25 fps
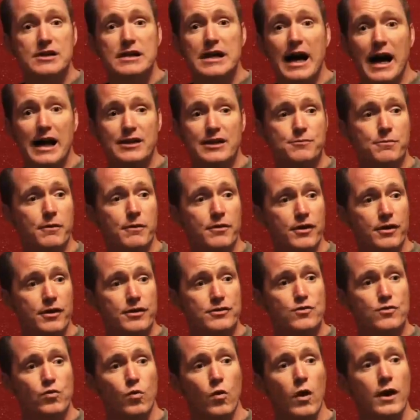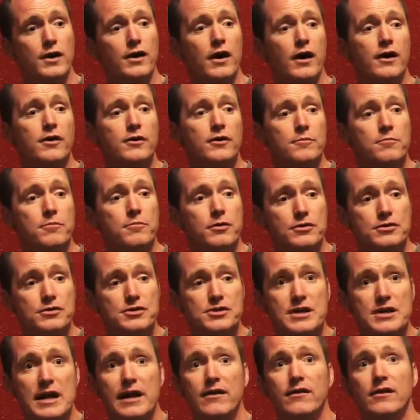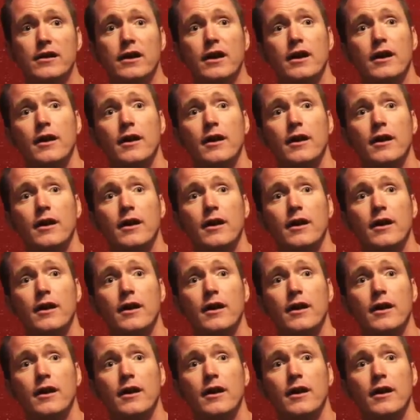gospel that is 100%